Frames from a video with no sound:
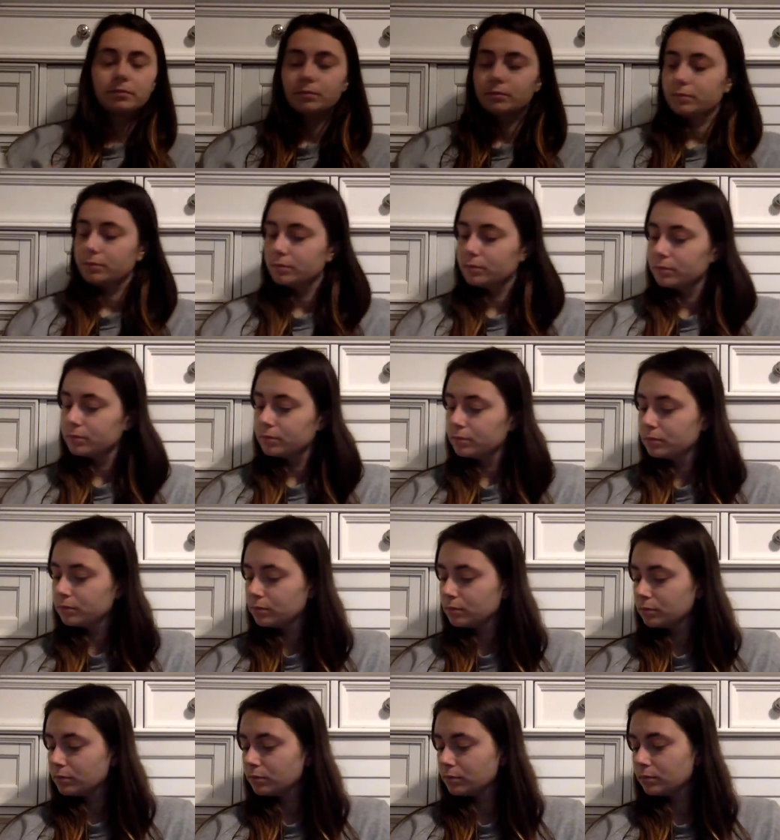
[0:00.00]

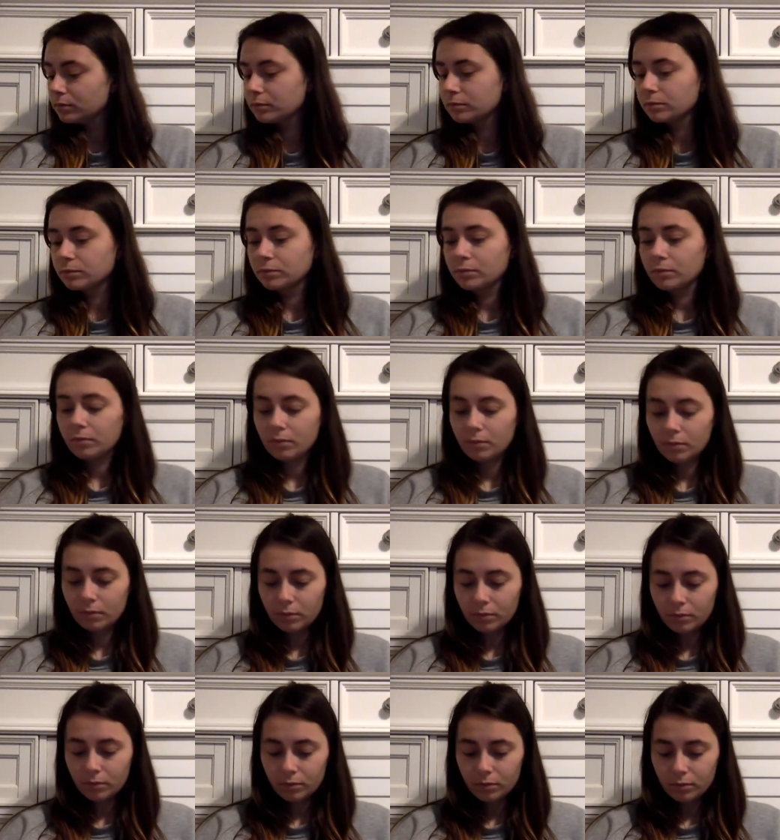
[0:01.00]

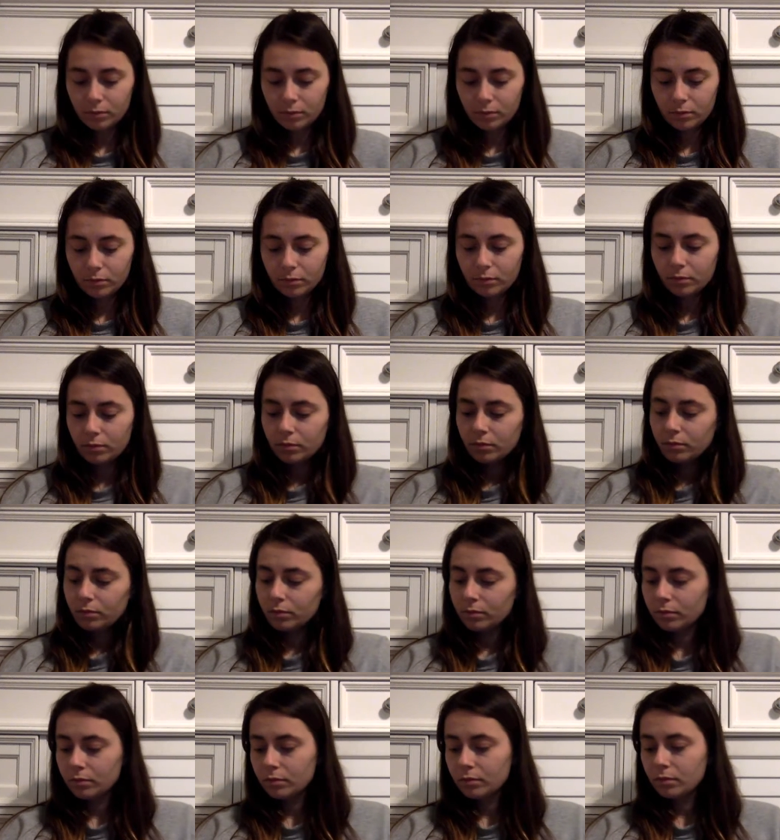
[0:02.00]

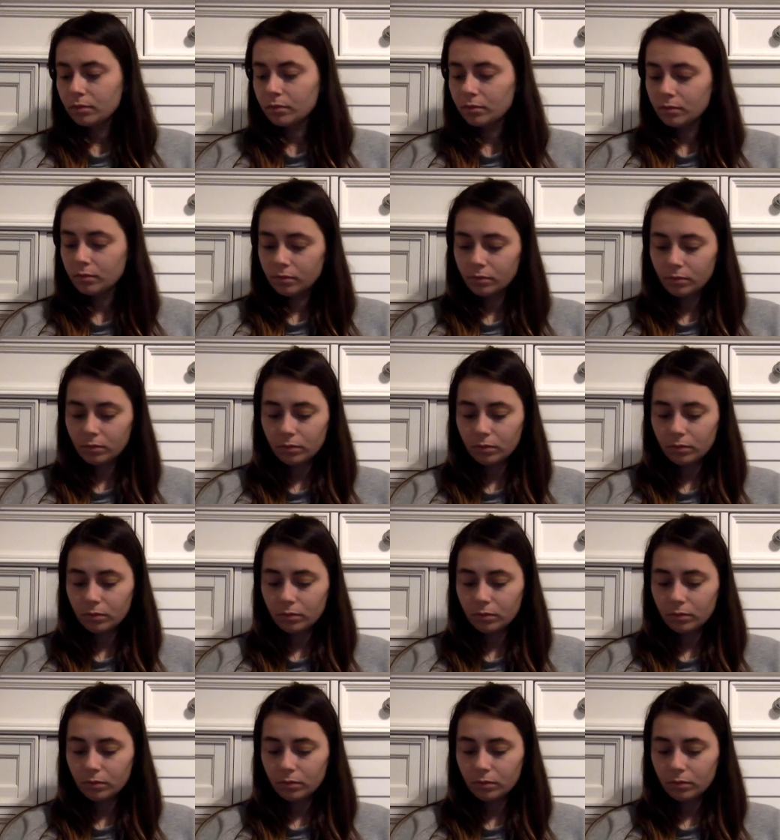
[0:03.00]
[no speech]